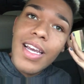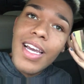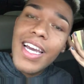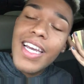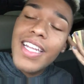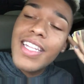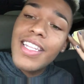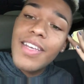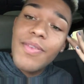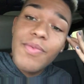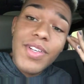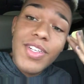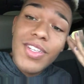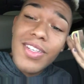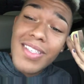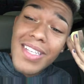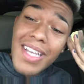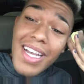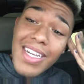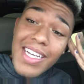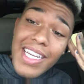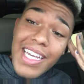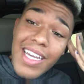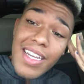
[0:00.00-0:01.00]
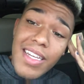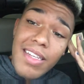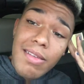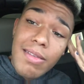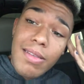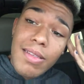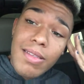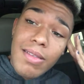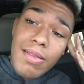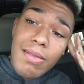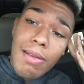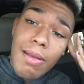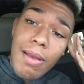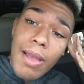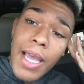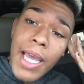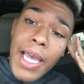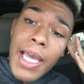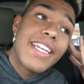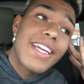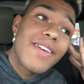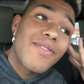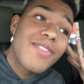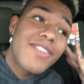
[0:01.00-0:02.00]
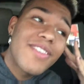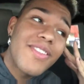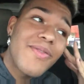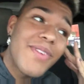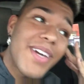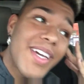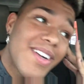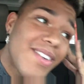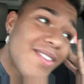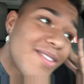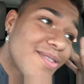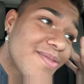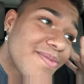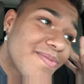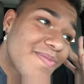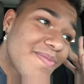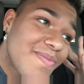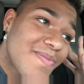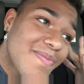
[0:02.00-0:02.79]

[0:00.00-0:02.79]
And then we just got gas. And now we're on the way home.